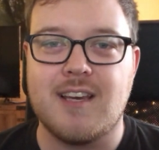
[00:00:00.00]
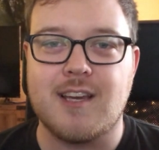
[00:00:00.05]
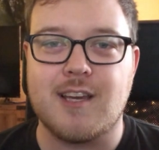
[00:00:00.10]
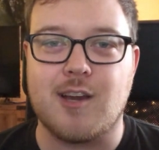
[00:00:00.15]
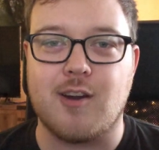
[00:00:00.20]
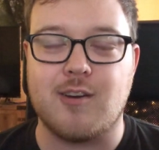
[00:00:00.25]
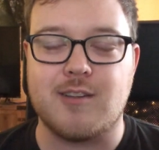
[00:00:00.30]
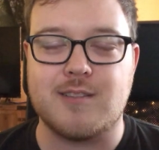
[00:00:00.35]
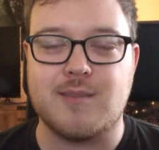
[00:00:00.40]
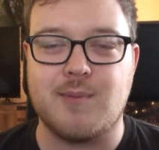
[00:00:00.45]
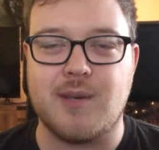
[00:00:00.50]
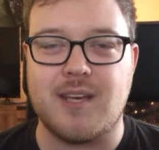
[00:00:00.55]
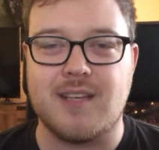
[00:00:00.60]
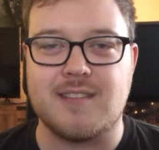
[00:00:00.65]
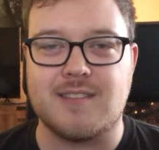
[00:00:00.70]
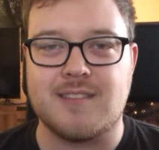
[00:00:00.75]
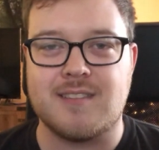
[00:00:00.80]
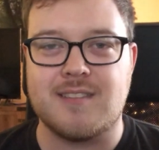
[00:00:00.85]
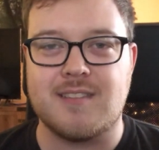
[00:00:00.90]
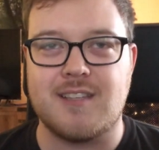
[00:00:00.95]
going to be
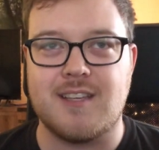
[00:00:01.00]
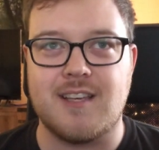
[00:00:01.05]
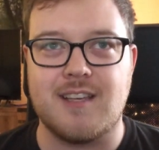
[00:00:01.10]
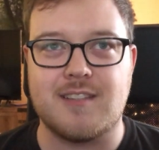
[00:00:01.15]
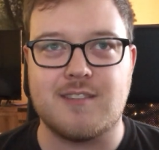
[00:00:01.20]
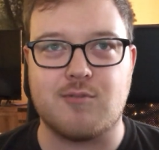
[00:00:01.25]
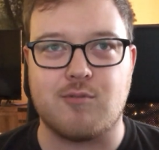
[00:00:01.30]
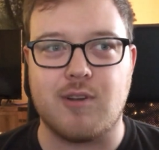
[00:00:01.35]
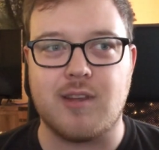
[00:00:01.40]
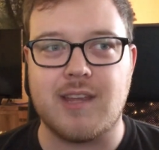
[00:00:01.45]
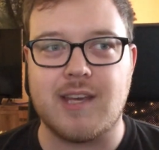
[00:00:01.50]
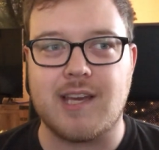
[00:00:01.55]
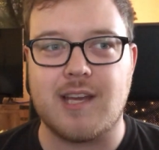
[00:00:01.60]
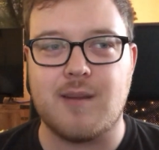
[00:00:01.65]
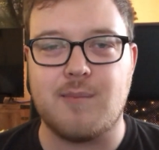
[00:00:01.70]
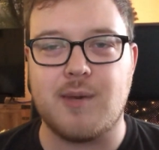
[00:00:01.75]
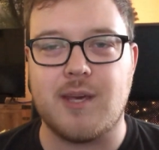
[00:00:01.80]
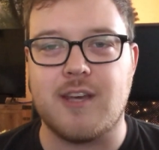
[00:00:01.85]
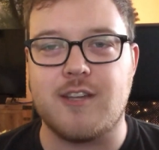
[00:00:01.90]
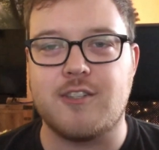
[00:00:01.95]
is it's really going
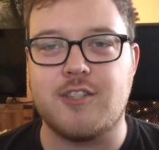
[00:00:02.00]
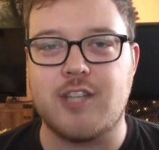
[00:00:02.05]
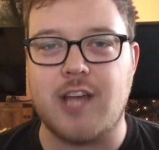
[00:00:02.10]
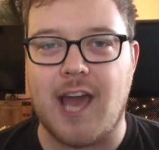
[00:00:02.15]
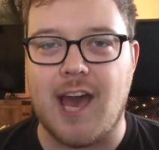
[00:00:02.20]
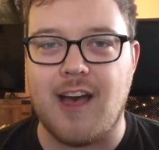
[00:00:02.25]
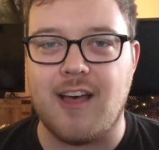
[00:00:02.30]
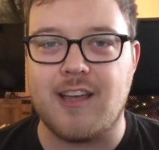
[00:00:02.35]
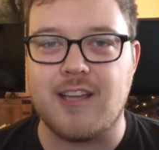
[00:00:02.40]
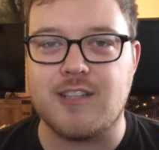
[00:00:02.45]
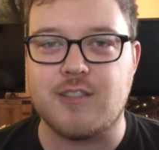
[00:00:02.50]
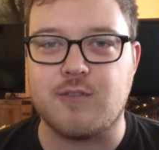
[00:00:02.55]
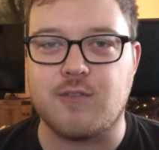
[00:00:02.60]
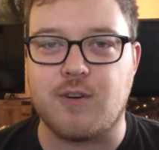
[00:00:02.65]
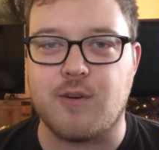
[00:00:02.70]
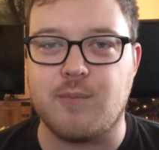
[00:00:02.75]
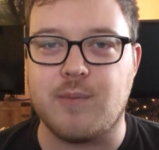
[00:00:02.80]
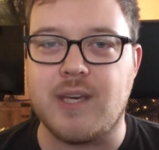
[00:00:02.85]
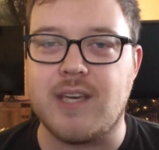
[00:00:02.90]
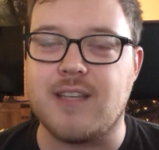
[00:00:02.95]
to be a challenge
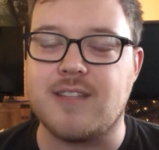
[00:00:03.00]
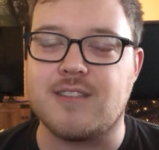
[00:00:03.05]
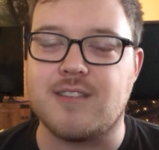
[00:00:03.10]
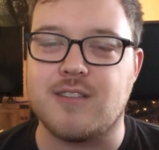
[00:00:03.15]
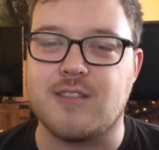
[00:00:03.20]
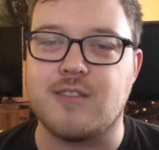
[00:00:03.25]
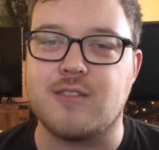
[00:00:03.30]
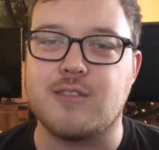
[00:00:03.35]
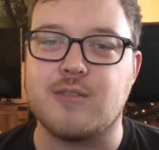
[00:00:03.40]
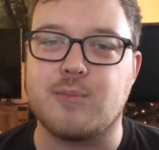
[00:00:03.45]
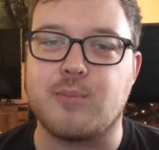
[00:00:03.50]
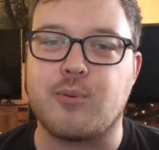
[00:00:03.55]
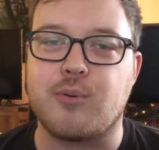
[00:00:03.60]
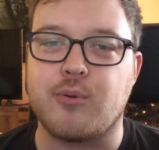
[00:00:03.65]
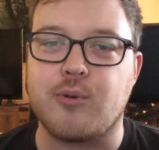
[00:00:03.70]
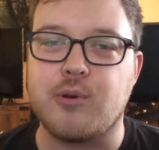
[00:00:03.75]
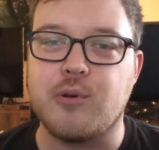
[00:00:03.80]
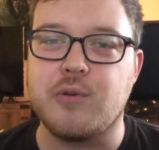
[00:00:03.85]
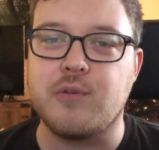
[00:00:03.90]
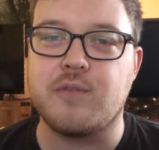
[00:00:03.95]
for me to
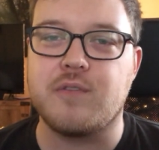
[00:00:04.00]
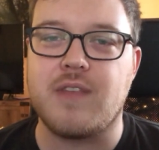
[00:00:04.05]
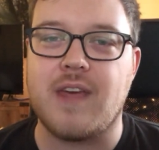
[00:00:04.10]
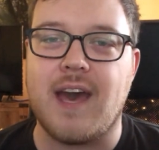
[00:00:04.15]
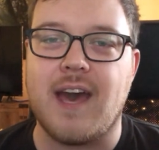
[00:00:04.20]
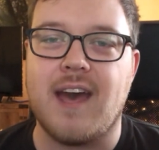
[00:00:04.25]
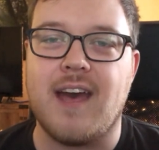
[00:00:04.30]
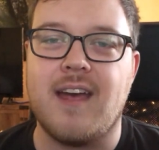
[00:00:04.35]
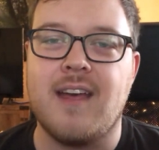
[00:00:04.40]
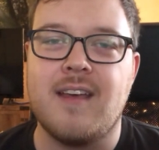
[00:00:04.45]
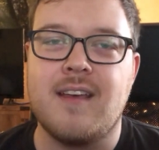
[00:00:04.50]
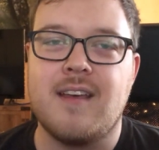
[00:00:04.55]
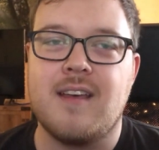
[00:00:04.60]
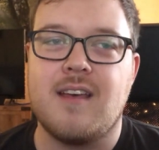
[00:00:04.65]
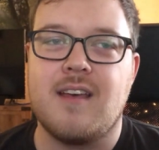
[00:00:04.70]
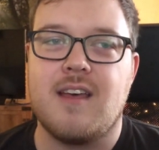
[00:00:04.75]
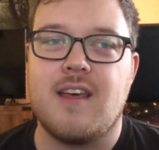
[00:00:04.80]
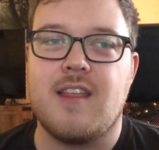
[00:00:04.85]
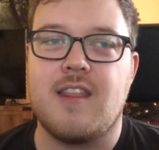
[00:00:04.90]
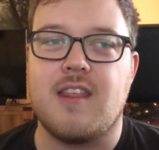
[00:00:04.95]
prove that
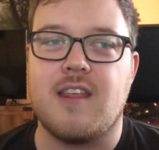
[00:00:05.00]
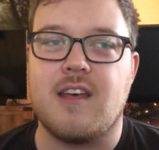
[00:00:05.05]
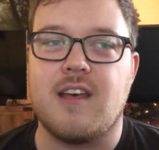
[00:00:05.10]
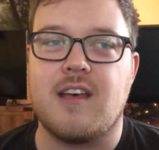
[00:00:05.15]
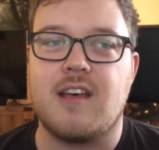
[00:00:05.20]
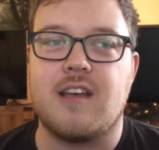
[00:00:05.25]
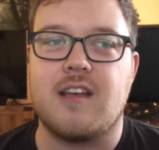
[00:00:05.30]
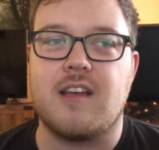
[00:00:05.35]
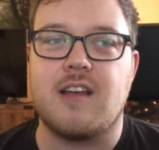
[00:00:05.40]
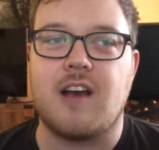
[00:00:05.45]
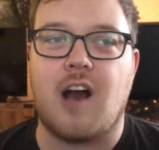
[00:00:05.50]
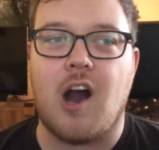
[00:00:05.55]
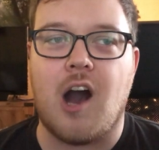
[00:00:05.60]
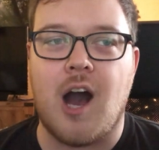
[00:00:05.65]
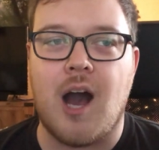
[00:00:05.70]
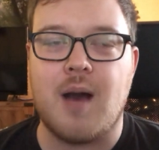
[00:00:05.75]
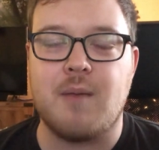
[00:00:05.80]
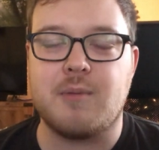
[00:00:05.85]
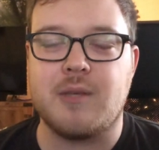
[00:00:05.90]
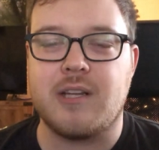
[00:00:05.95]
the
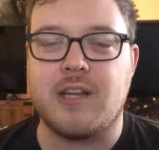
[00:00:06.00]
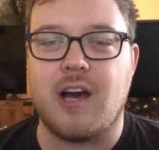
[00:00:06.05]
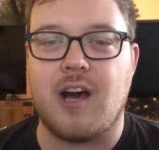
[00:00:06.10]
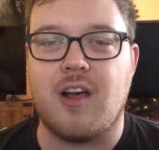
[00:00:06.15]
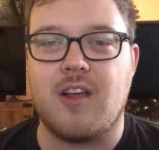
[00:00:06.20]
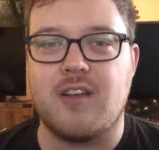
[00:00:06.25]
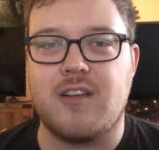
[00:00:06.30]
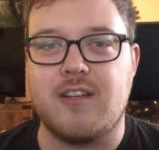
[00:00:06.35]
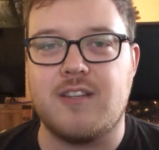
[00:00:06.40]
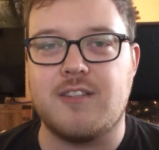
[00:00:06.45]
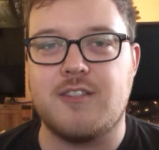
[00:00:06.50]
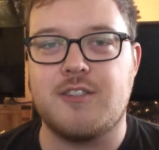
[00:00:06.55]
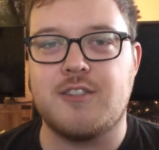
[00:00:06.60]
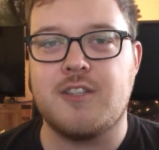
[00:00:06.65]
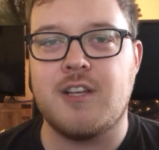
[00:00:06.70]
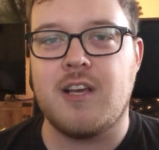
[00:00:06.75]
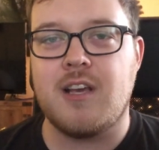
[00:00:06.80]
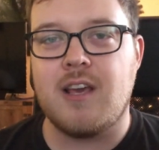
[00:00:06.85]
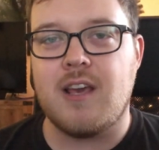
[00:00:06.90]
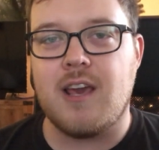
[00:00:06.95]
hobby
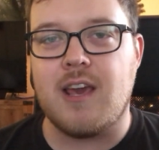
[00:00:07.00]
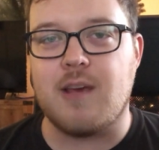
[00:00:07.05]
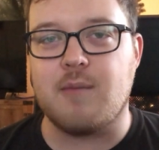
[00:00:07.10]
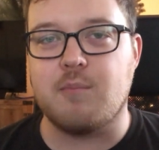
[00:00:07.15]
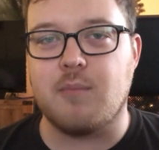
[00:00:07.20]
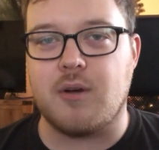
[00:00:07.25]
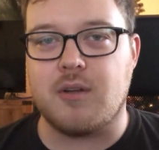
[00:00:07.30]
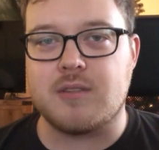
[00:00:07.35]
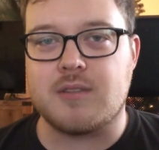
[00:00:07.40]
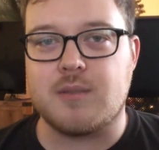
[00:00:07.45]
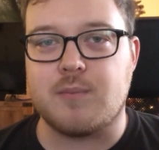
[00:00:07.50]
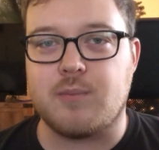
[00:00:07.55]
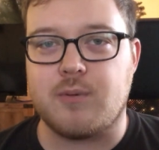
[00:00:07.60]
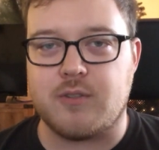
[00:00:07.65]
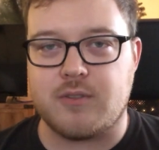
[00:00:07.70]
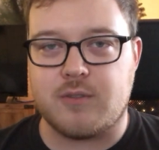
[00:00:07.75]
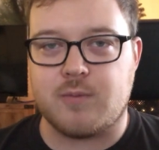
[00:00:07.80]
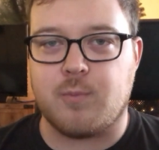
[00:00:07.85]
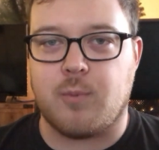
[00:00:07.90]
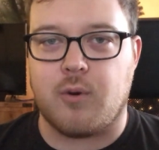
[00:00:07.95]
knowledge in
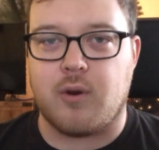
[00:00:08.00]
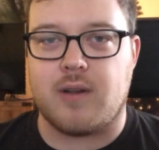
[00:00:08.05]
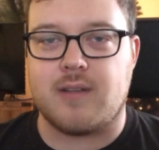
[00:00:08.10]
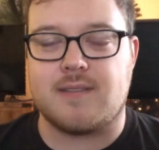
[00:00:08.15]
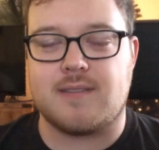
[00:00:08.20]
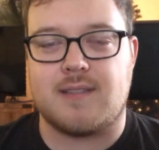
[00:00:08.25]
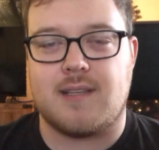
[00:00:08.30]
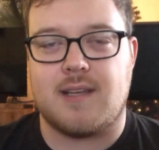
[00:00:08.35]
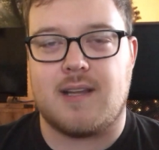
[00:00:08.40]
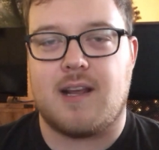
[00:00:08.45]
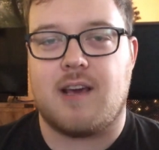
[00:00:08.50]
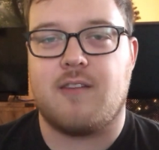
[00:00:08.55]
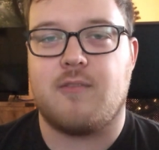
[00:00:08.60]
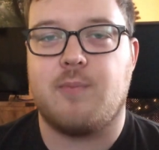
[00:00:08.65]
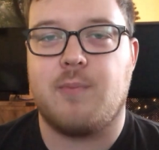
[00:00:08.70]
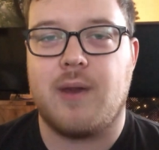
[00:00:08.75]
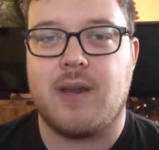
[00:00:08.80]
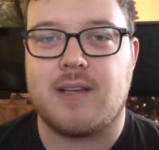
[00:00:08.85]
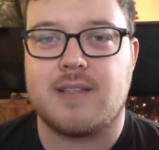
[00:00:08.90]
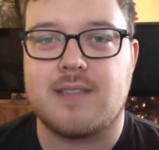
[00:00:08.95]
multiple sports that I've
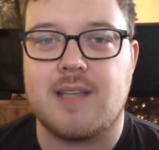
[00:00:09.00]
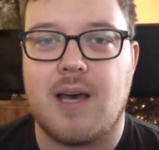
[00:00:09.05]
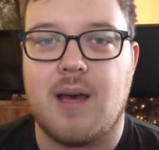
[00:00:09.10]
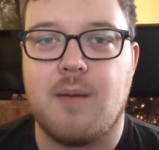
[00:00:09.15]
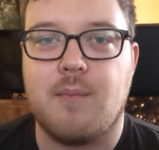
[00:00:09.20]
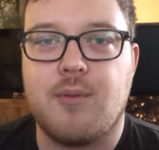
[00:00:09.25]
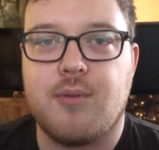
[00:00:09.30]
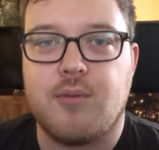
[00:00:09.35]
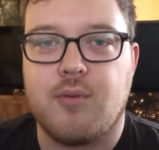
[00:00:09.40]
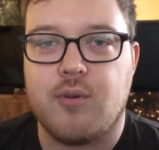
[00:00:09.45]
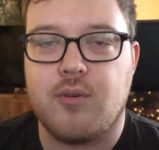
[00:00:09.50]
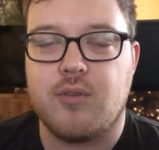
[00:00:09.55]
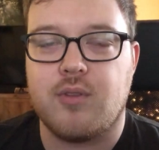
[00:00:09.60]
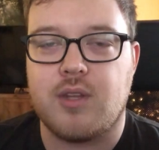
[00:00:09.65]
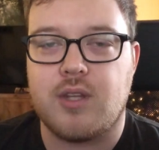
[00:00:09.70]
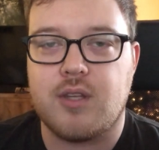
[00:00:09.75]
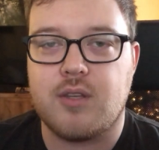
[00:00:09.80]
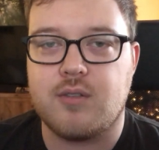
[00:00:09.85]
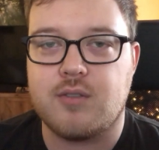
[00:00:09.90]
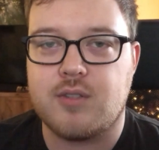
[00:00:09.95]
picked up through
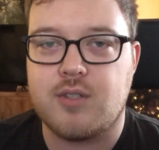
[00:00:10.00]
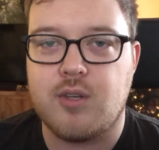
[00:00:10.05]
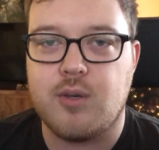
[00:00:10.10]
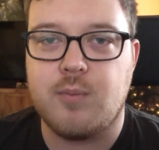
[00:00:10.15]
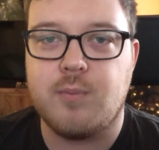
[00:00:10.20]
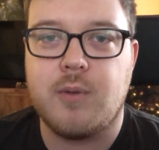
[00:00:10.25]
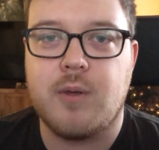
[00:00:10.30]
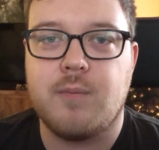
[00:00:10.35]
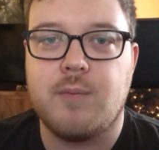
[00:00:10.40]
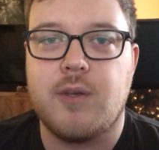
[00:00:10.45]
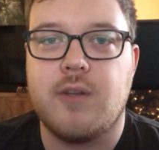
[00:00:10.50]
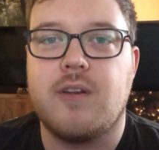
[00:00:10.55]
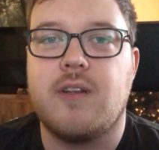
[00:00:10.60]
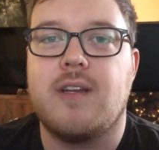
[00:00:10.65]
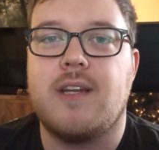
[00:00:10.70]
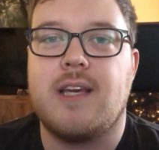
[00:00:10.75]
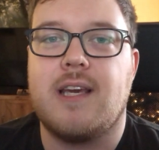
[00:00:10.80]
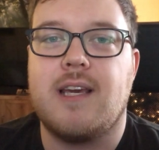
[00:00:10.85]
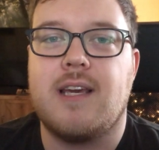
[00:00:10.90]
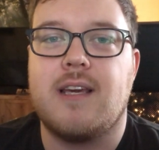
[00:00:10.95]
the YouTube
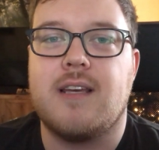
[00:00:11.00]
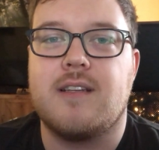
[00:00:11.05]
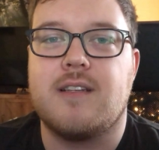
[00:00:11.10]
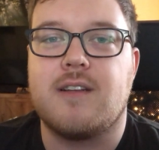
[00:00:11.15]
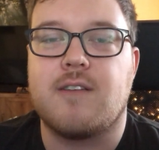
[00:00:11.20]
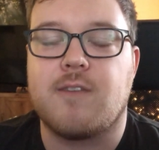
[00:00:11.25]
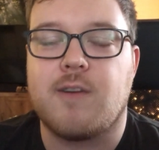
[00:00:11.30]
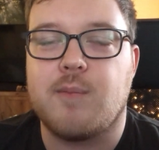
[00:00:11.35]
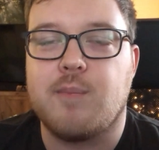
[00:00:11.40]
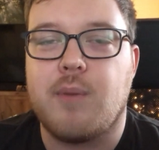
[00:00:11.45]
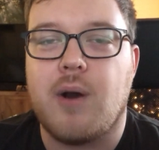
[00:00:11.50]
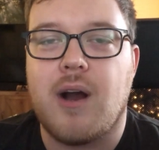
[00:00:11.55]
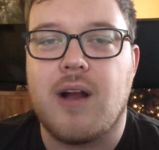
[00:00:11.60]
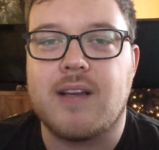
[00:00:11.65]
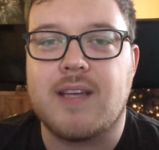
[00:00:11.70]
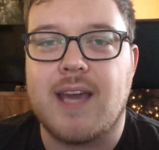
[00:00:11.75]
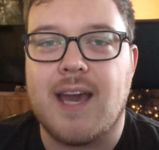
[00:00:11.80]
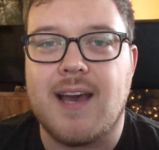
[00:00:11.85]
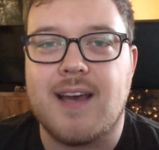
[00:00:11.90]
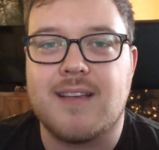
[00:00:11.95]
community and different
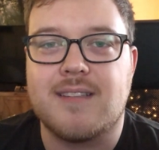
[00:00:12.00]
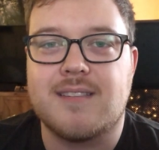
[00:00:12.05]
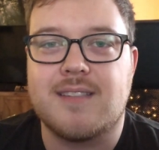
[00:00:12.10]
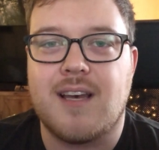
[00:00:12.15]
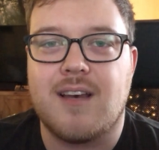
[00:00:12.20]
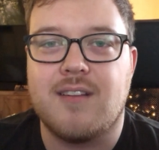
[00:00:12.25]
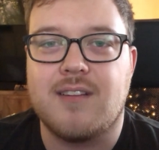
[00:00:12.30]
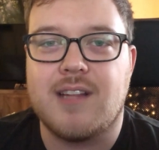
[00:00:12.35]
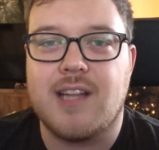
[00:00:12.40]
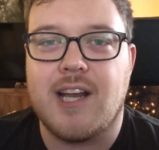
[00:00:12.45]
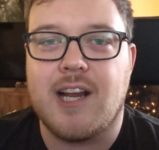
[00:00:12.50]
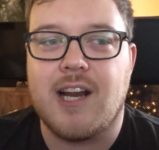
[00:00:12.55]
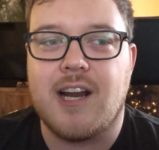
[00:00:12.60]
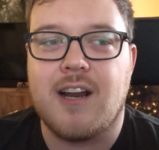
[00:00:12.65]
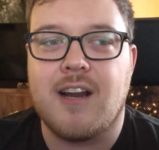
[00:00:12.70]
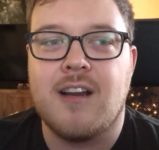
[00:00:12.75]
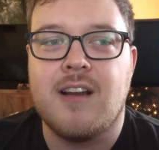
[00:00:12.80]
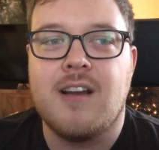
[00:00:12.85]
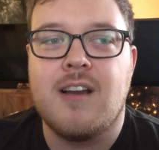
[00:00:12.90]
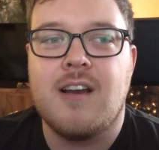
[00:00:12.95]
podcasts out there